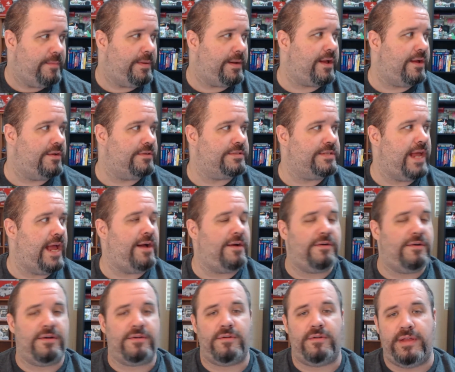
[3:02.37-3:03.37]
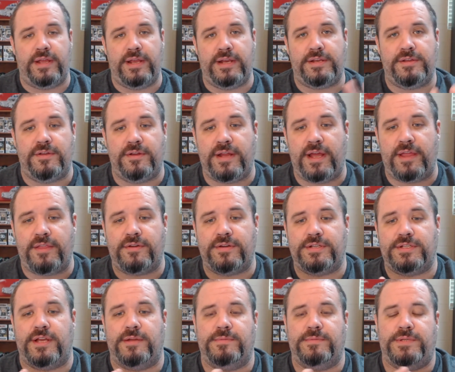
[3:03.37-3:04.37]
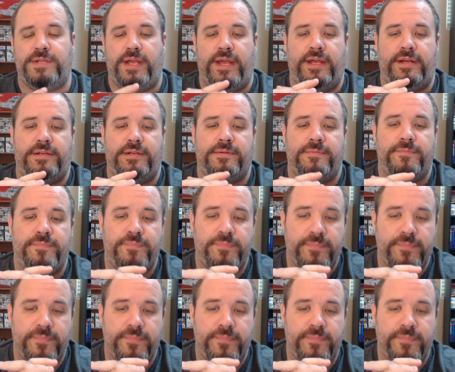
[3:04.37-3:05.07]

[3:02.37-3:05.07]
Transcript: Because now I'm going to lead to another subject,